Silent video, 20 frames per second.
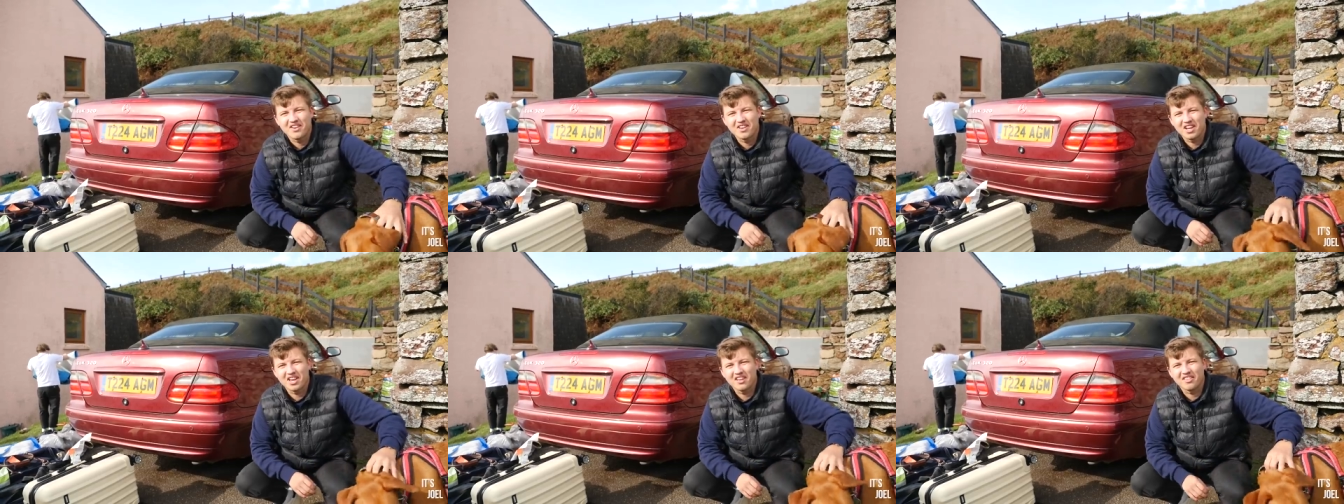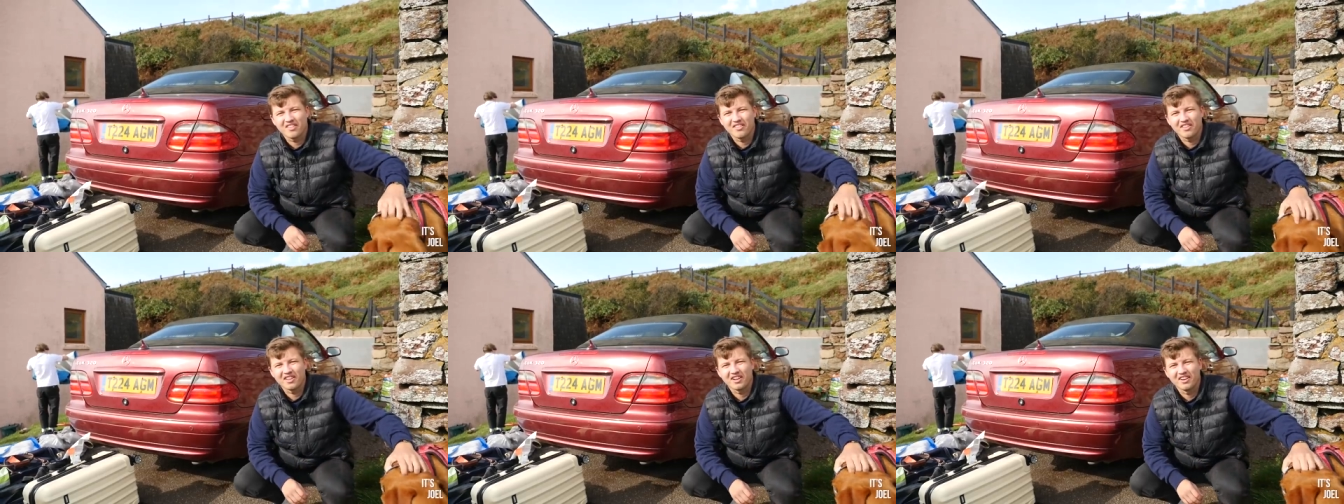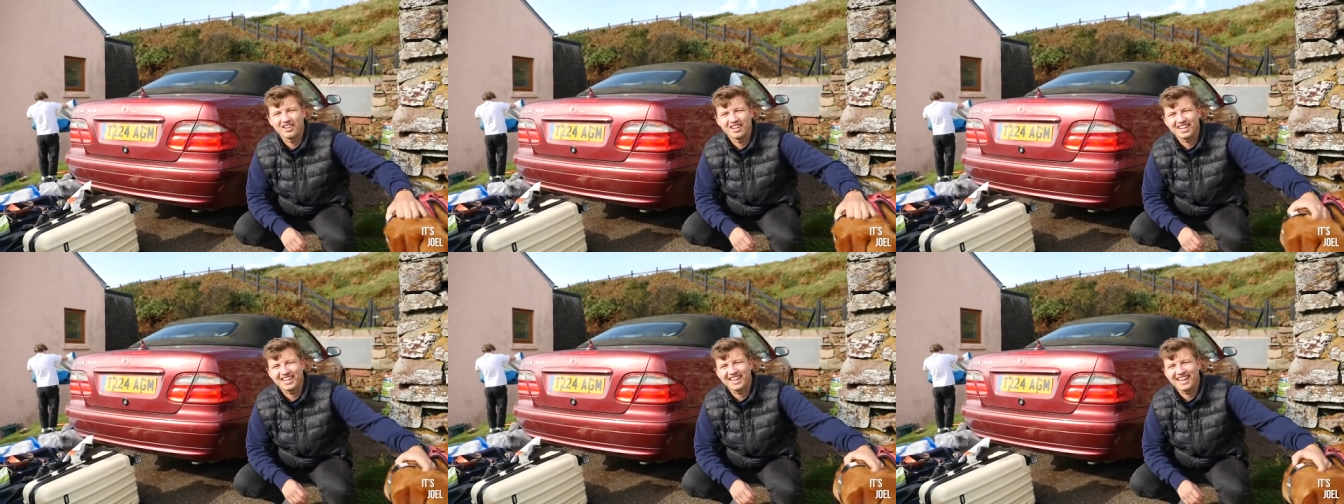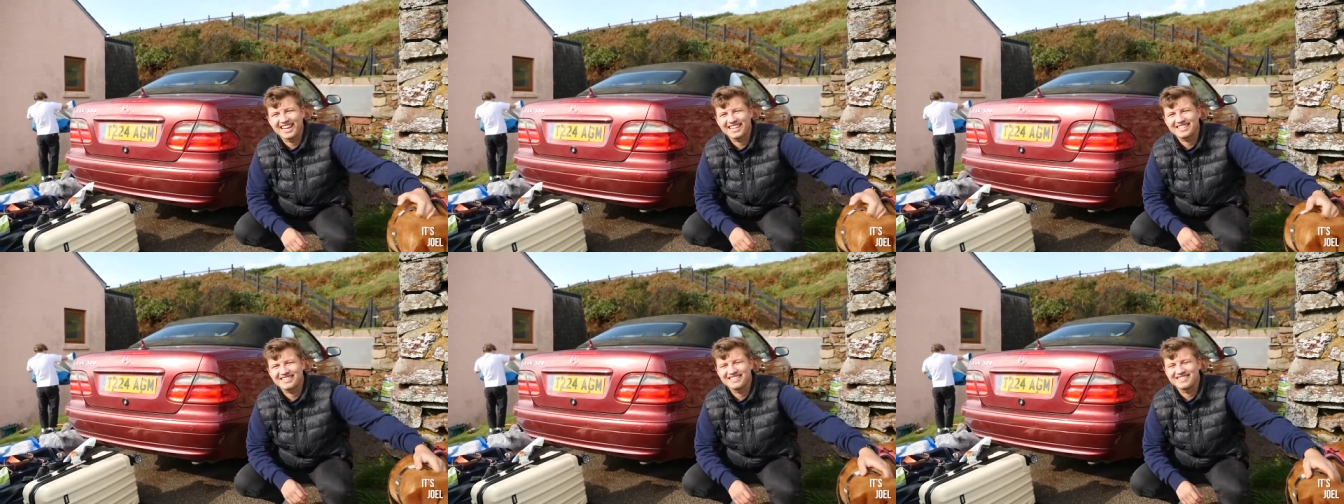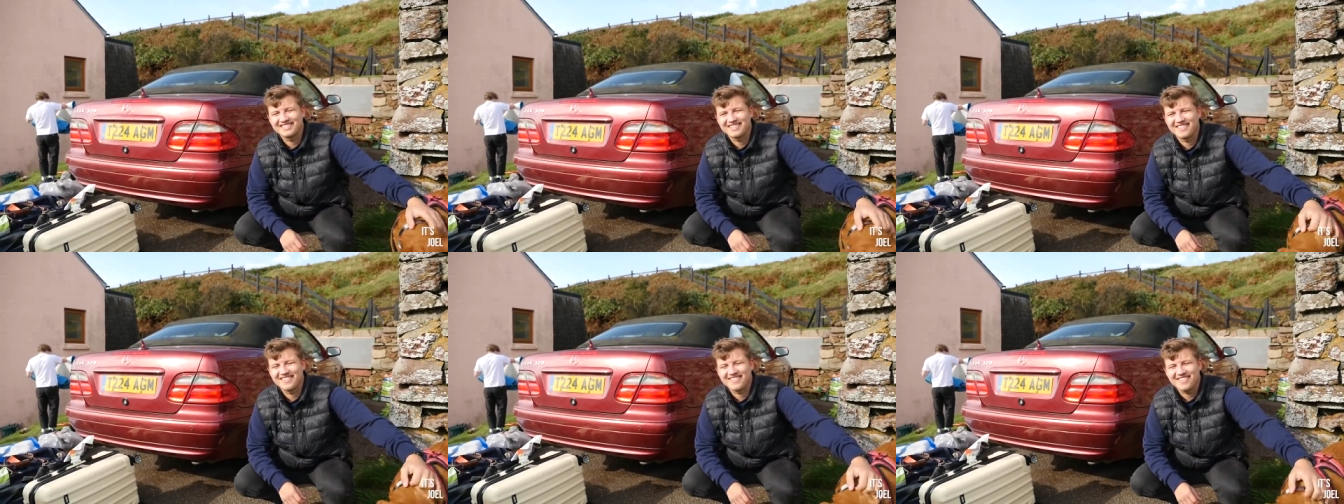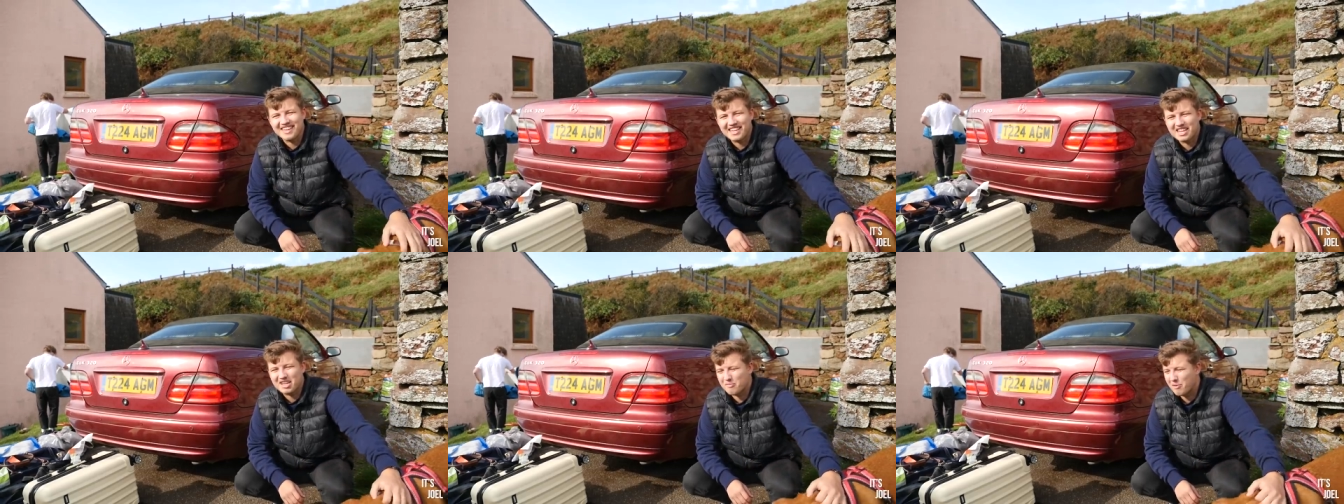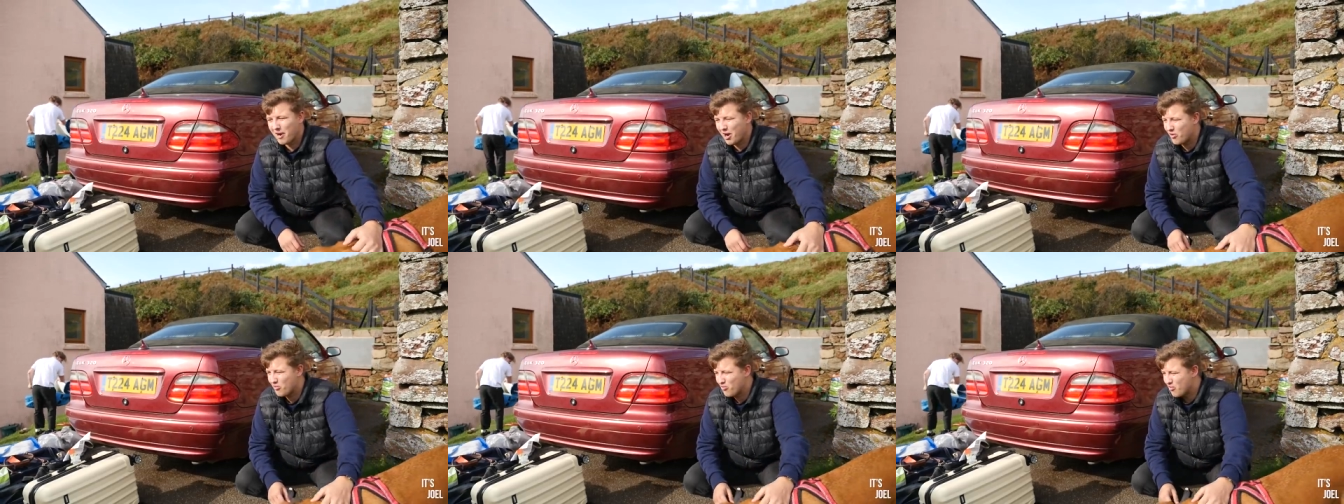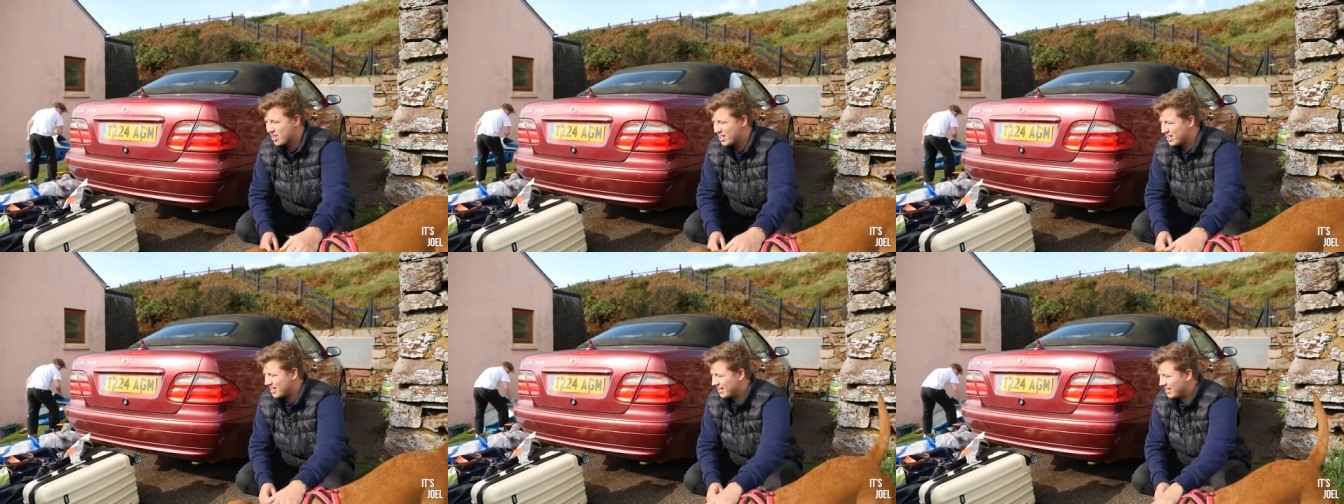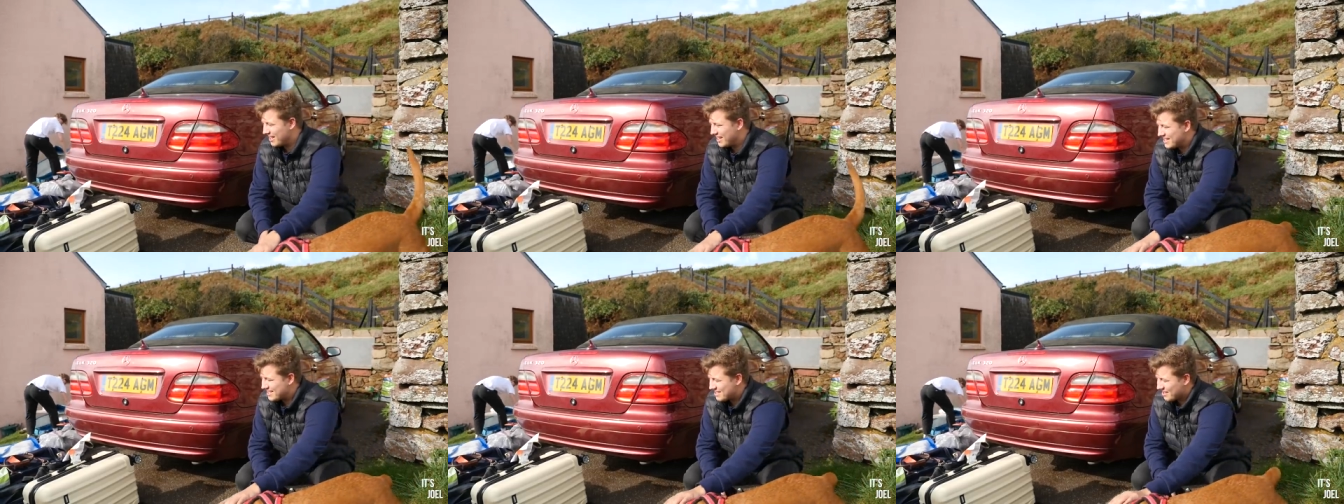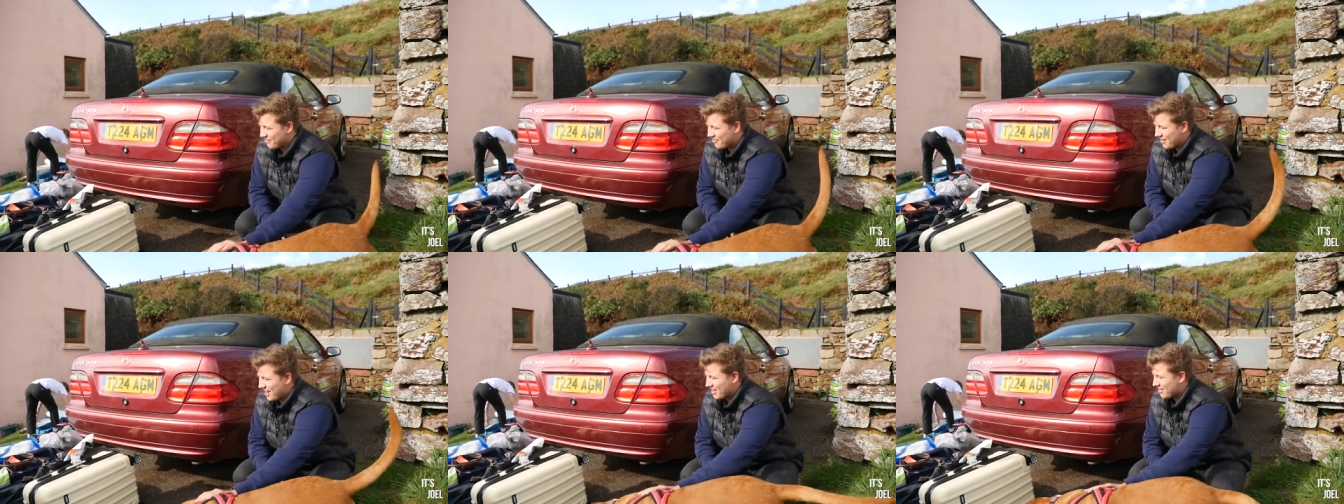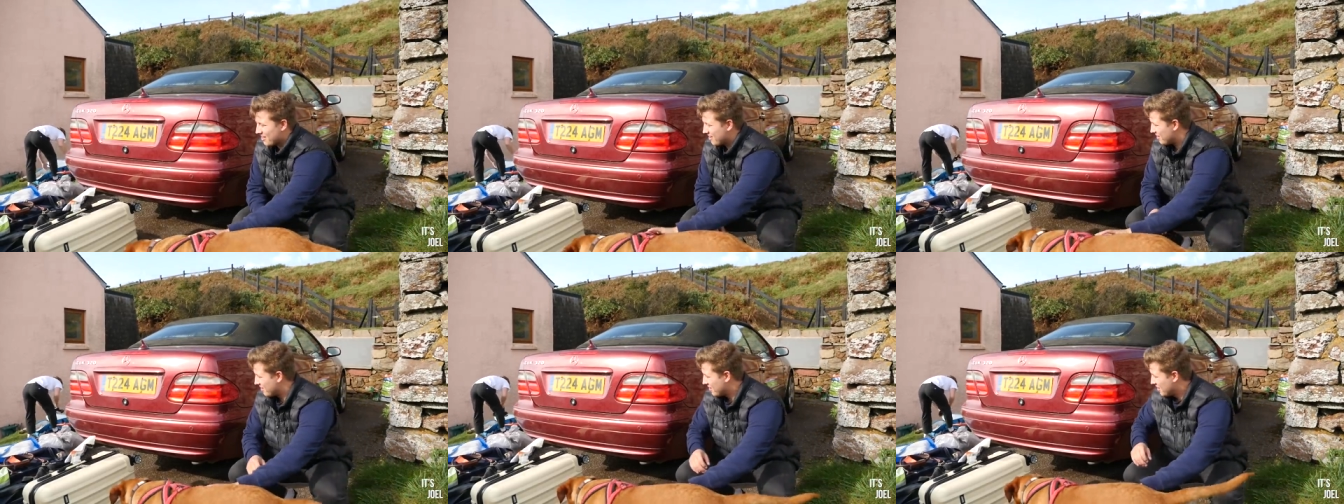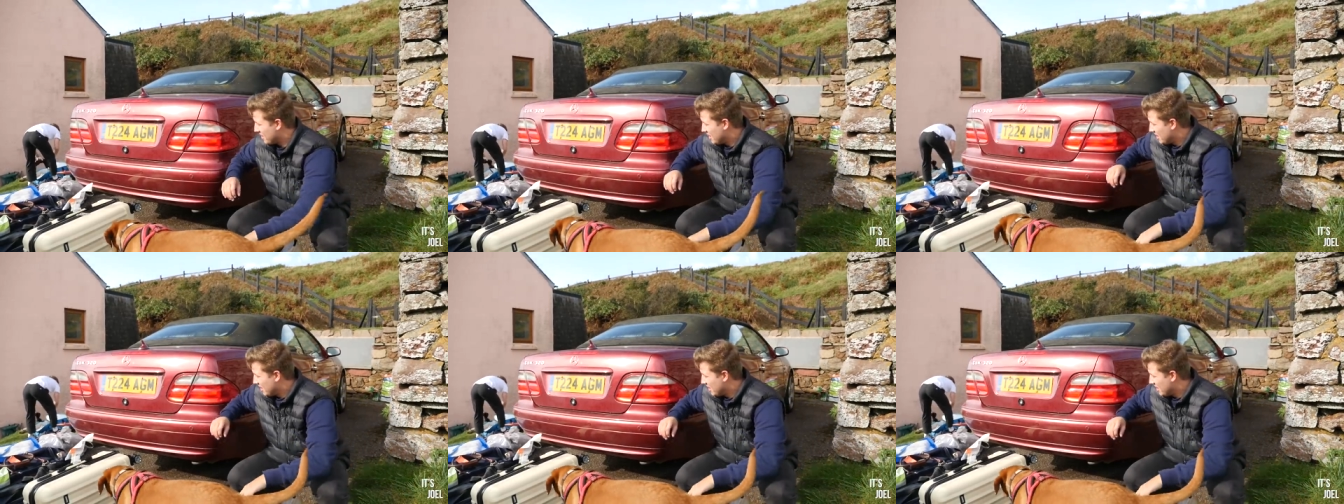only other thing I neglected to think about really is the fact that